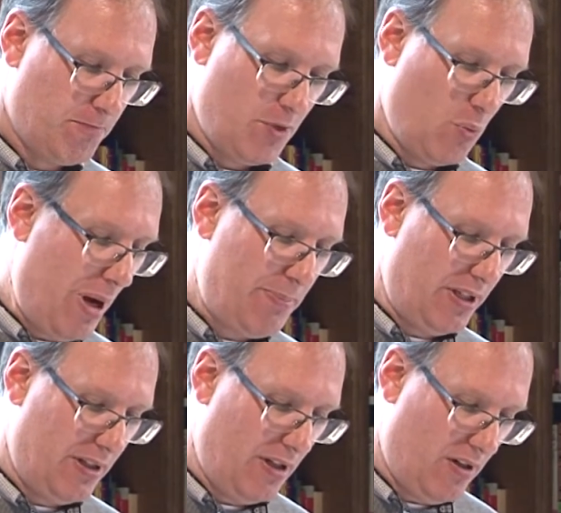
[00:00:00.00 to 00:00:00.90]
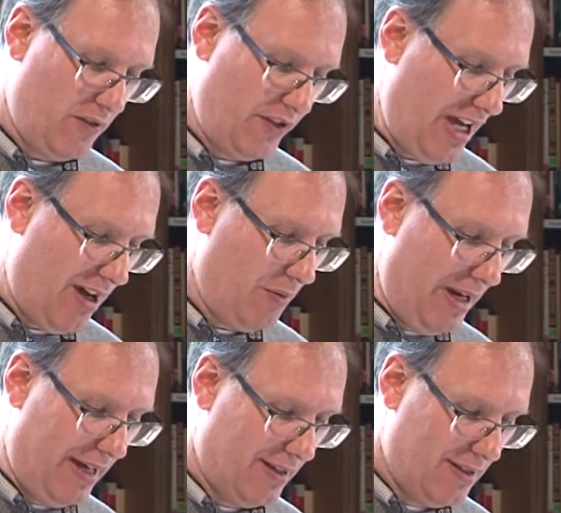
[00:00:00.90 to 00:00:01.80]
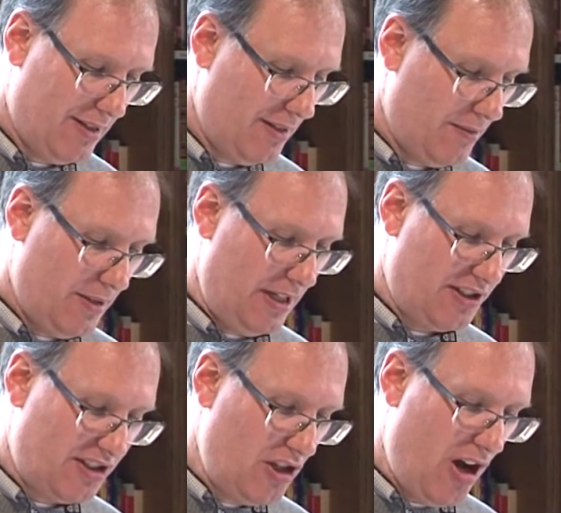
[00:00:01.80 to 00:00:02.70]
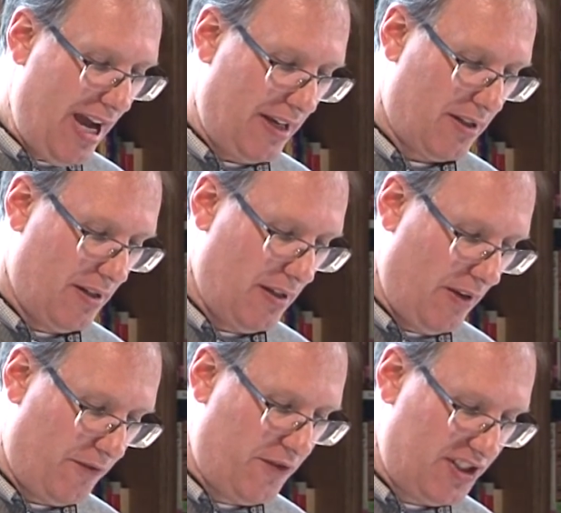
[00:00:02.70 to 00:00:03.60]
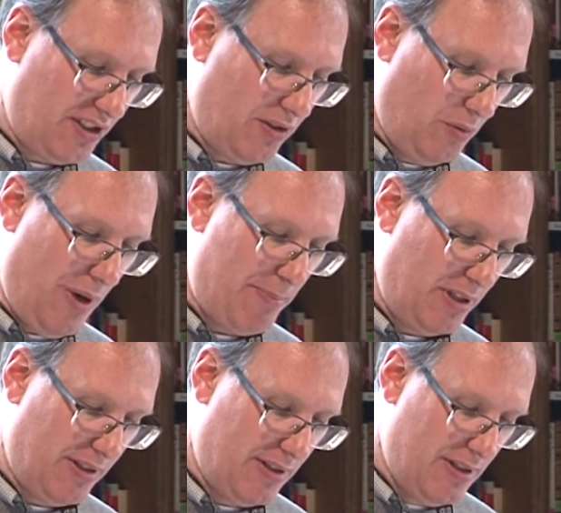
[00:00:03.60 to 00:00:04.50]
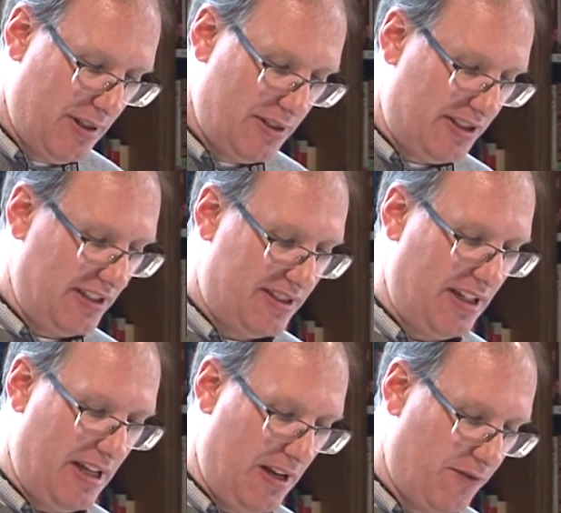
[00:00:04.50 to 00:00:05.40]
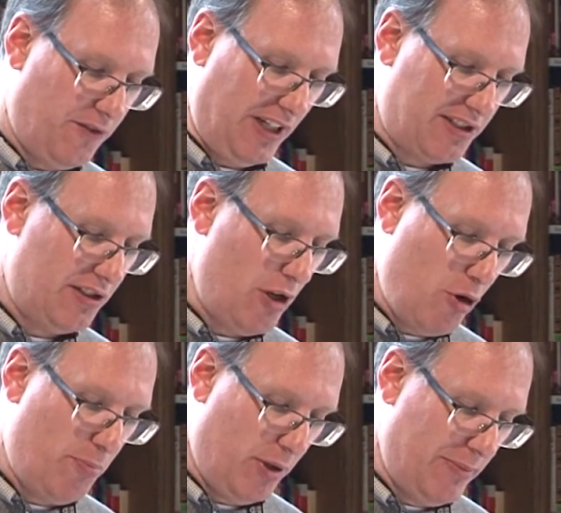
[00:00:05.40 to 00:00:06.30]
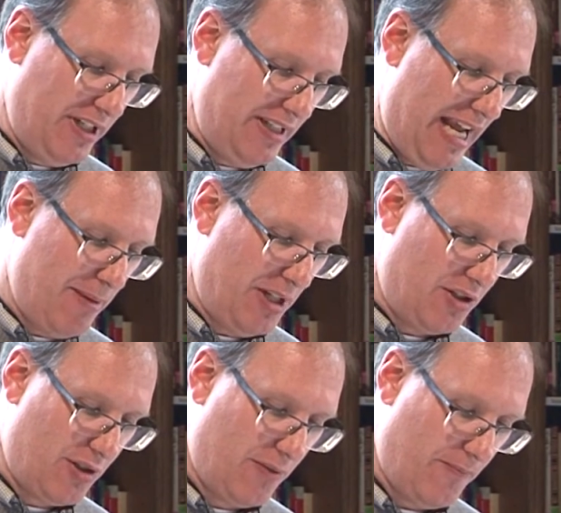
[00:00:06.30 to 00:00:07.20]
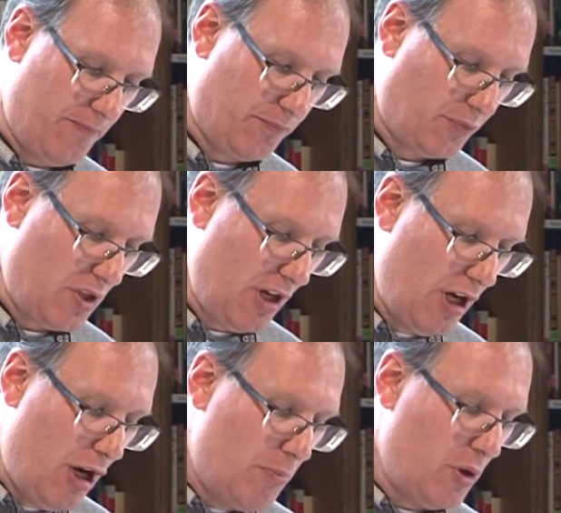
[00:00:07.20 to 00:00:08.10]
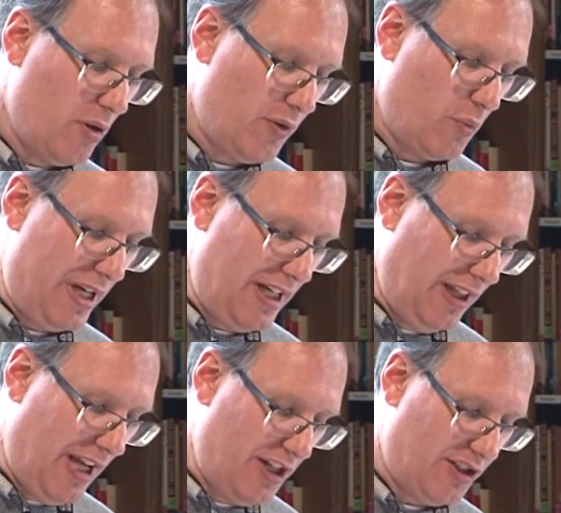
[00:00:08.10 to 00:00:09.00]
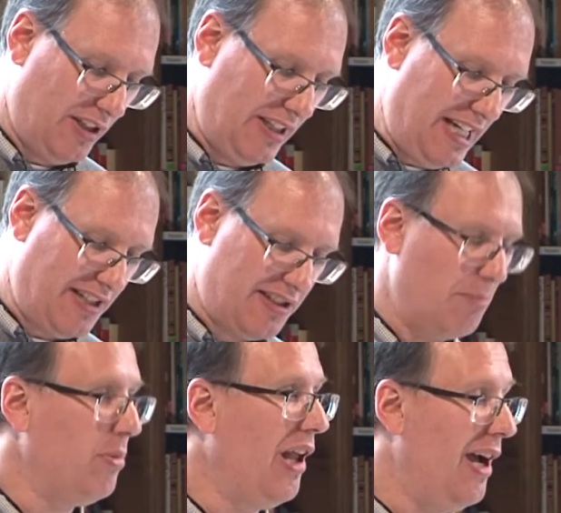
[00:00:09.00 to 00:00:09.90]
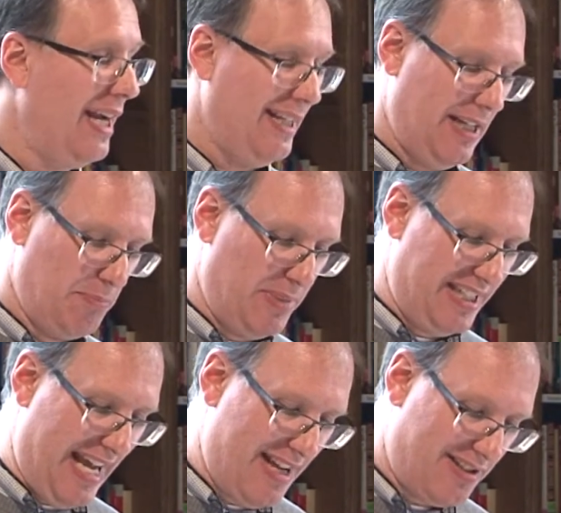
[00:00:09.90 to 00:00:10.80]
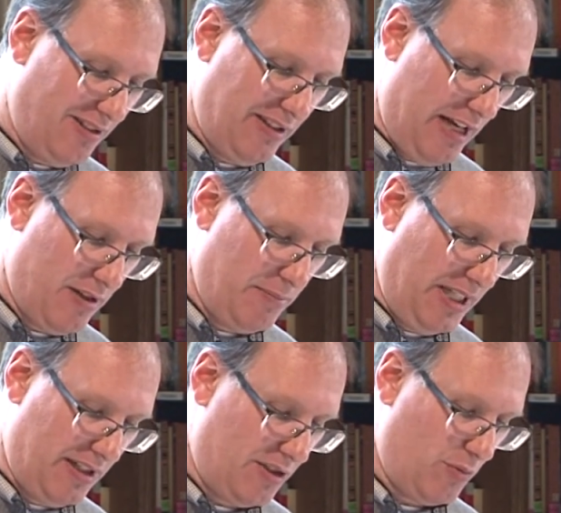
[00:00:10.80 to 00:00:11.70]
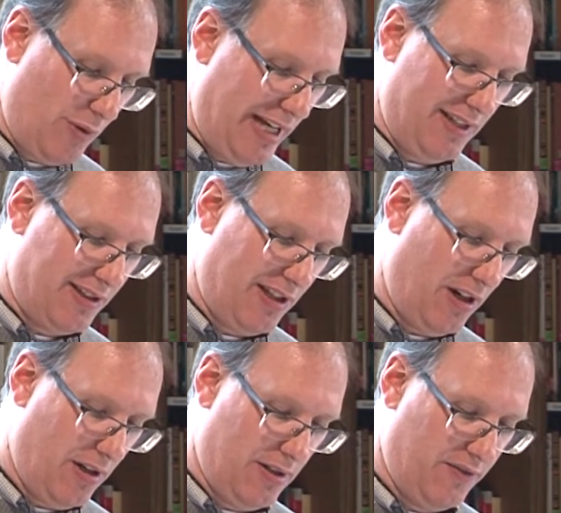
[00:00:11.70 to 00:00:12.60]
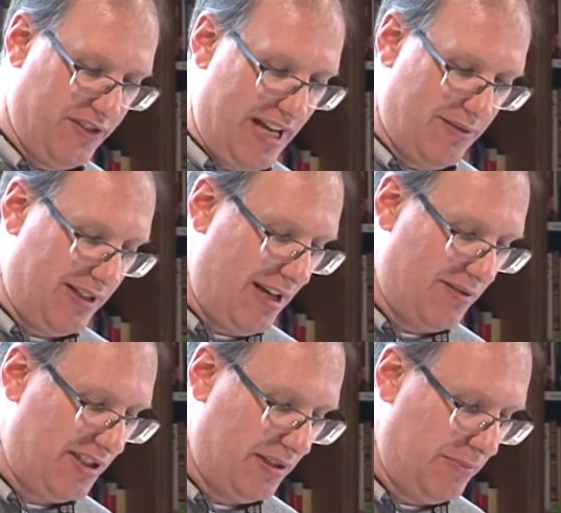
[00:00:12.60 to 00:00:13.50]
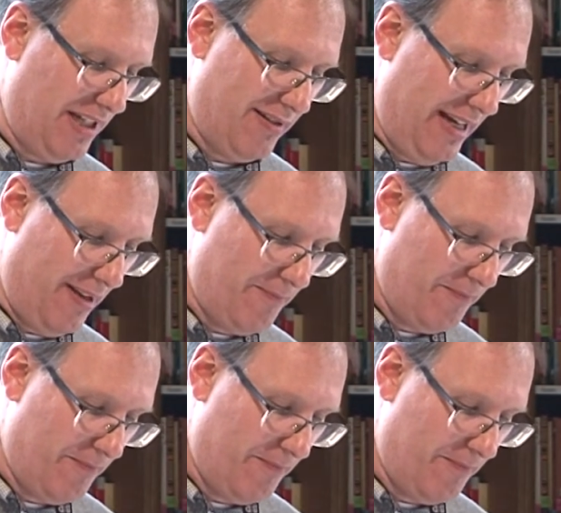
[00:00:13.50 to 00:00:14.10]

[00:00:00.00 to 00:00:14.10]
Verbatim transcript: The weapon of Yahweh is not a physical weapon, since it inflicts no permanent damage. Moreover, when Elisha leads the blind and bedazzled Arameans right into the heart of downtown Samaria,